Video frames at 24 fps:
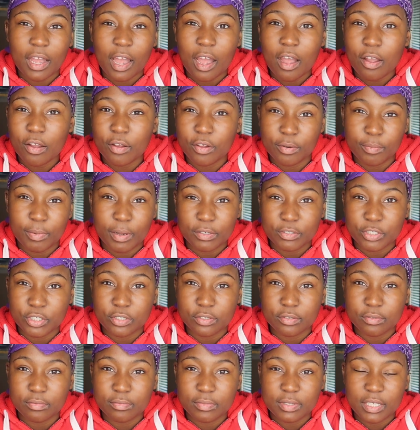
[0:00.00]
I heard about
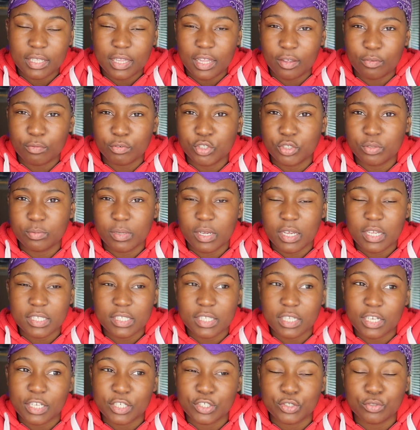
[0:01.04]
you. And he like, what you mean? I
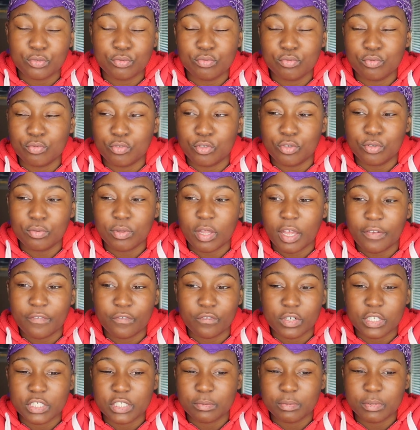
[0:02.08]
said that you
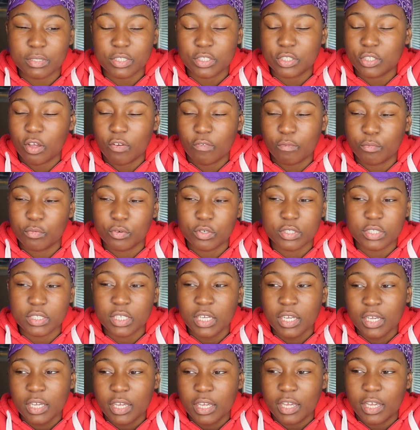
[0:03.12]
like freshmen and sophomores,
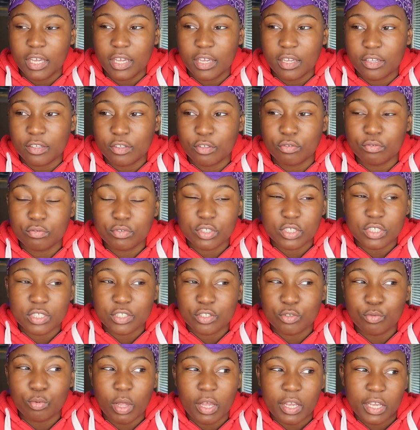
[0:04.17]
and
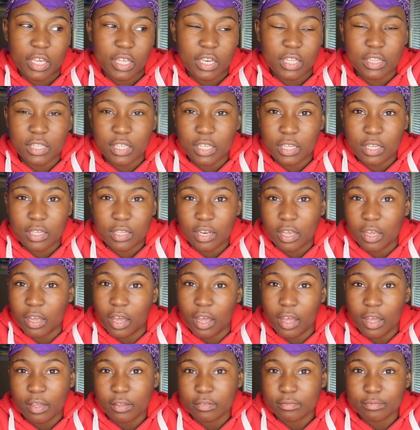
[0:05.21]
you like anything that
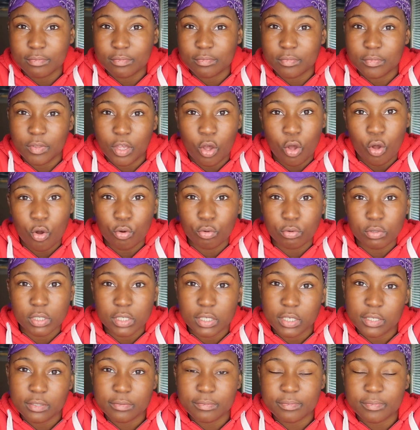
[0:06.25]
got a hole
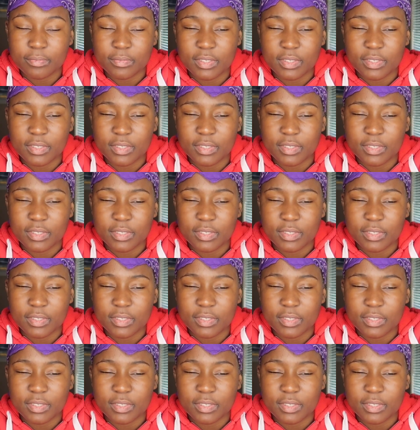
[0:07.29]
in it.